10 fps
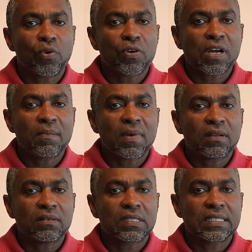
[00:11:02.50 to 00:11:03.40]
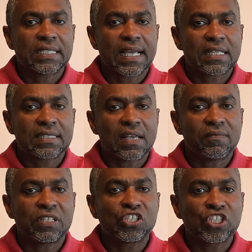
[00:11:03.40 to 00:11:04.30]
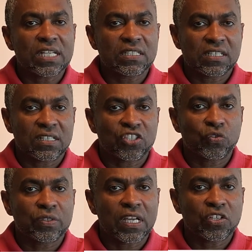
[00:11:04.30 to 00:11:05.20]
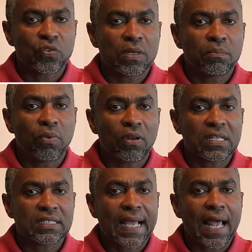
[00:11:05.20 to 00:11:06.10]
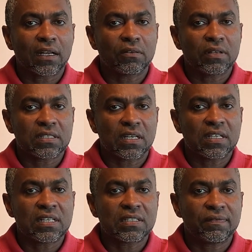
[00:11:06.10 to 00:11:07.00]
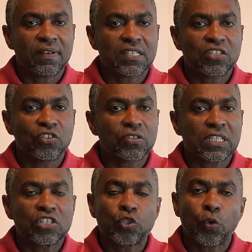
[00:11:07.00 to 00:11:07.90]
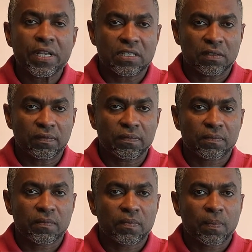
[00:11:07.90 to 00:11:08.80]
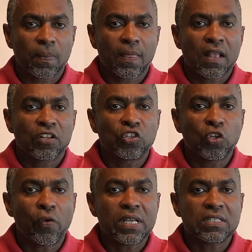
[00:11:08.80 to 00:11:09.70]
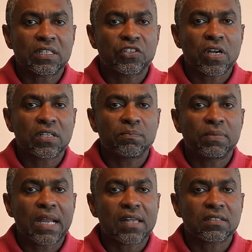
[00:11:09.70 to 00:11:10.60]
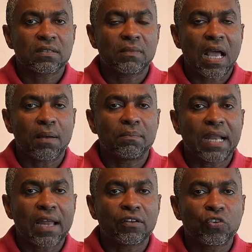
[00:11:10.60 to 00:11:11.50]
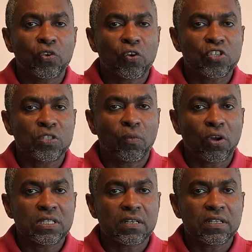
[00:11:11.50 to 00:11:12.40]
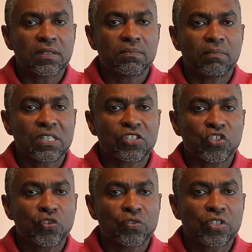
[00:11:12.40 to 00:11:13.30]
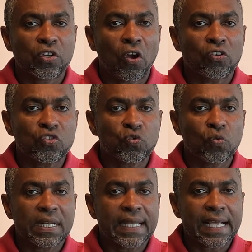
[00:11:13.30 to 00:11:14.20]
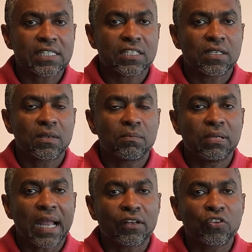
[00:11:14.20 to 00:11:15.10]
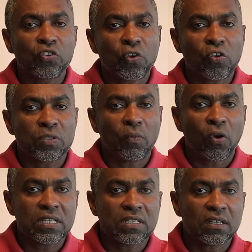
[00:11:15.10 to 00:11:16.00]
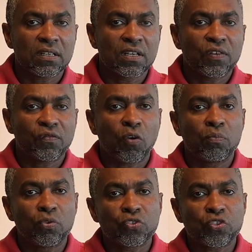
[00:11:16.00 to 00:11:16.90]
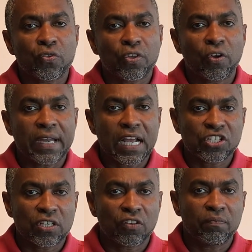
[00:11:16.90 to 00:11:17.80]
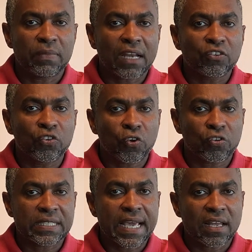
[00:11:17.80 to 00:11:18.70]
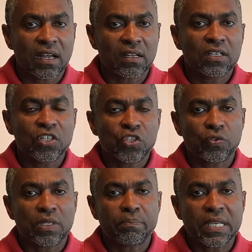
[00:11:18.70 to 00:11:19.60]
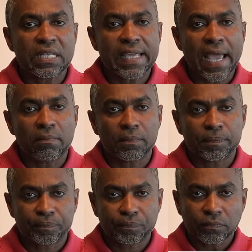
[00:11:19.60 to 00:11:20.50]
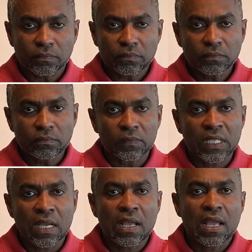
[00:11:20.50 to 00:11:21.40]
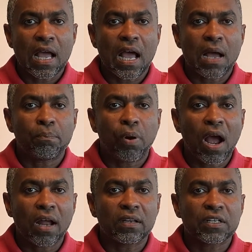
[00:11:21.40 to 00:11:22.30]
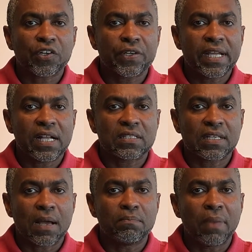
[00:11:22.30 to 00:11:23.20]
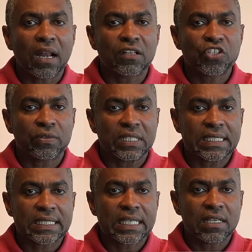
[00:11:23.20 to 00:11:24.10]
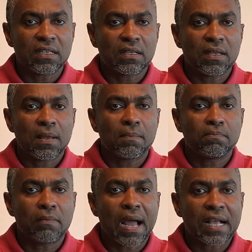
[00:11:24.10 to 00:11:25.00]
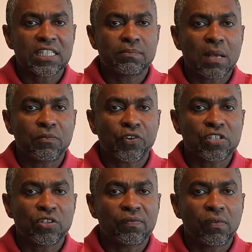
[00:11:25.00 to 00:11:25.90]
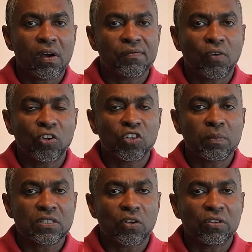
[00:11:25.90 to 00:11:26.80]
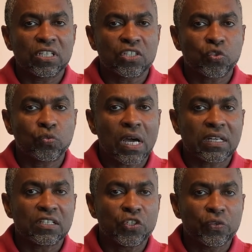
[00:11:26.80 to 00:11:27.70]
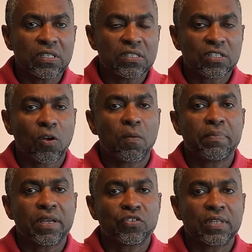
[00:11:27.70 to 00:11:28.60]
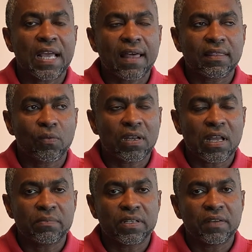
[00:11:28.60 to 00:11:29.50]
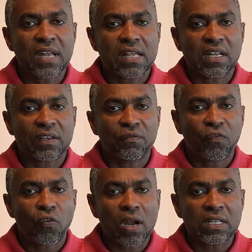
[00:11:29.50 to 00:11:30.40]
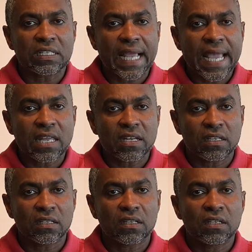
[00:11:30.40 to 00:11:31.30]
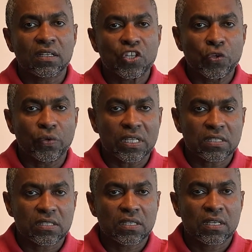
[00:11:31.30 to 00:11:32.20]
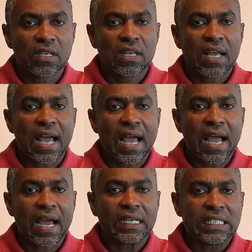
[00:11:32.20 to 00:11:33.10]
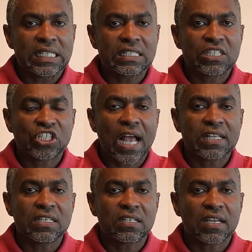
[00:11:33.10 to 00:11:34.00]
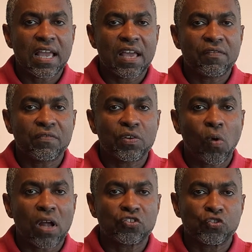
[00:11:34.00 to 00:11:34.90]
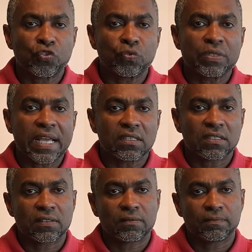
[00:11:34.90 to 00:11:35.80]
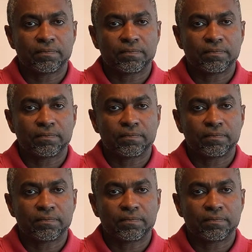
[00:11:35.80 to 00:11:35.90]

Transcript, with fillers: programmer, take seven gestures to get to the bolus calculator, interface not intuitive. No integrated uh, blood glucose monitoring, must use Contour Next blood glucose monitor for Bluetooth connection of blood glucose data to the PDM. A pad creates a bulge on the skin. Maximum reservoir volume is only 200 units compared to the other one, I believe it has like 480 units. Uh, needs charging every one to two days.